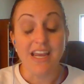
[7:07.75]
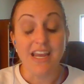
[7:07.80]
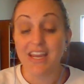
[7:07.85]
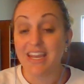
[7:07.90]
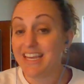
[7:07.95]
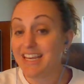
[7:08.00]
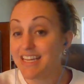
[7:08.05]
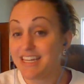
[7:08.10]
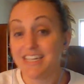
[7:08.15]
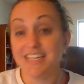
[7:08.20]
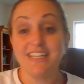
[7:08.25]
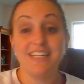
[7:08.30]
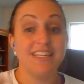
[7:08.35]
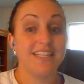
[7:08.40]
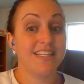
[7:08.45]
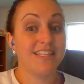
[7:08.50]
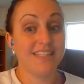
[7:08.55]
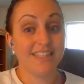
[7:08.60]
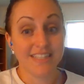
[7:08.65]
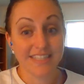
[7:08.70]
in
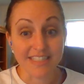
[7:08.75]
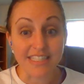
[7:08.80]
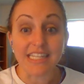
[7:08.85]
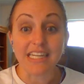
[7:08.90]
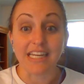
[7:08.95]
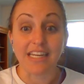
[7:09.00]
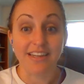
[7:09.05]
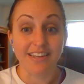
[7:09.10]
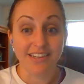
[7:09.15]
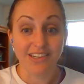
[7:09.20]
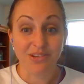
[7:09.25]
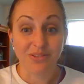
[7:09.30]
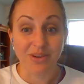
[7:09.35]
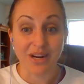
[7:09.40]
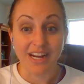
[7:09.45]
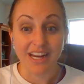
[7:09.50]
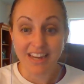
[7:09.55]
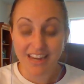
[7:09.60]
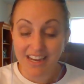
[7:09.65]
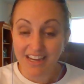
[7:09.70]
the sea,
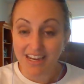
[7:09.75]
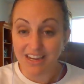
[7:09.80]
right?